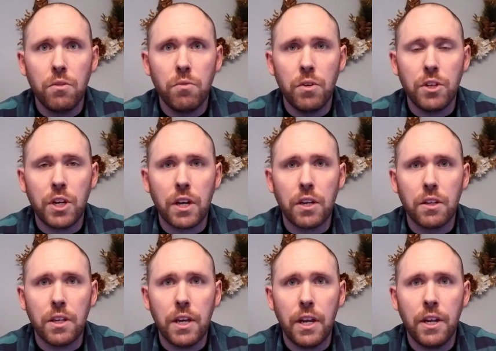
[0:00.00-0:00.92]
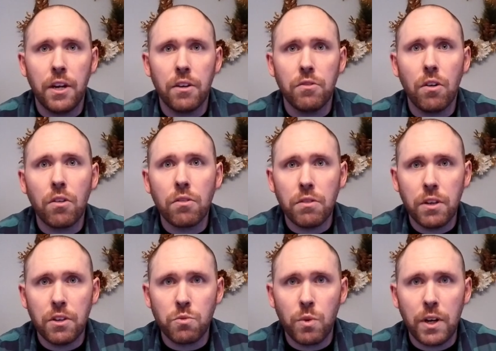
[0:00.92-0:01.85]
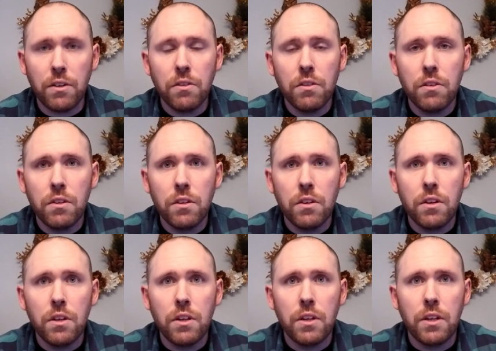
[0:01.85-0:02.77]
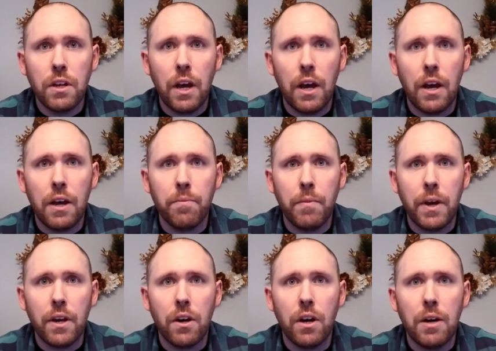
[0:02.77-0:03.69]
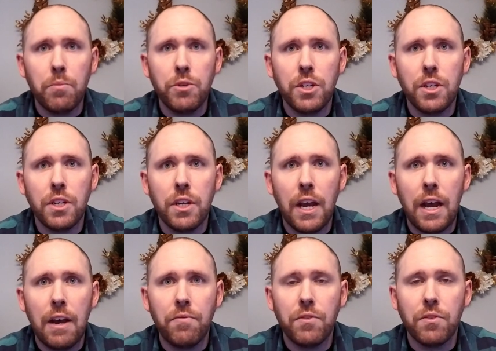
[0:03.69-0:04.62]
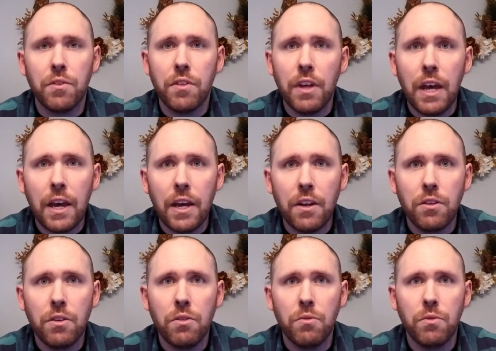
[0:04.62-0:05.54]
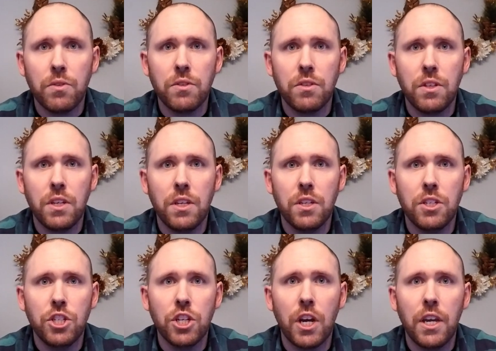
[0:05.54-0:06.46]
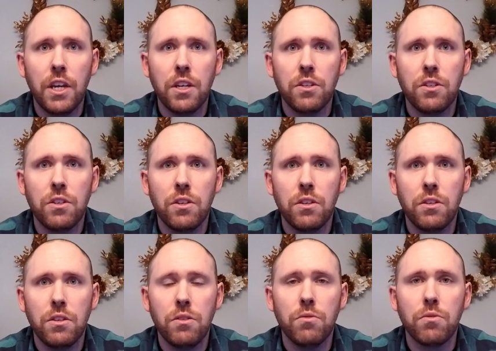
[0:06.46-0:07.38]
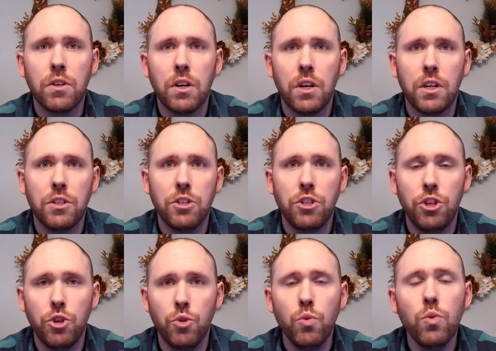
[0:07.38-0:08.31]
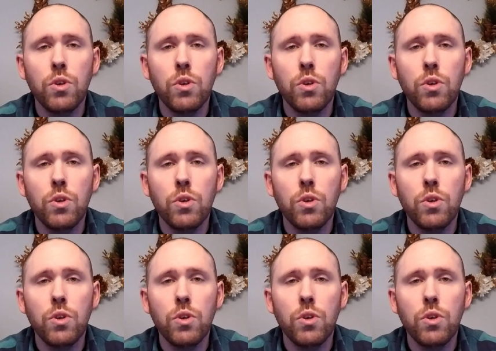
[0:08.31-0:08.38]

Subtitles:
which I can get here locally as well. My option after that was the Giant Yukon 2.